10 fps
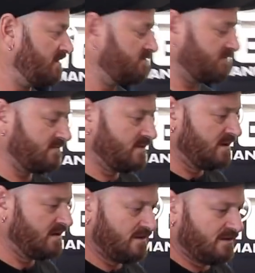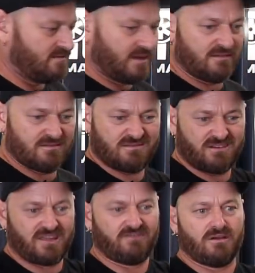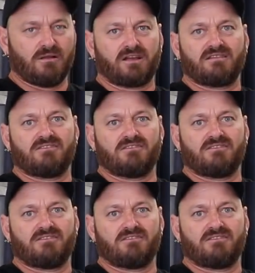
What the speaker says: They sort of give you like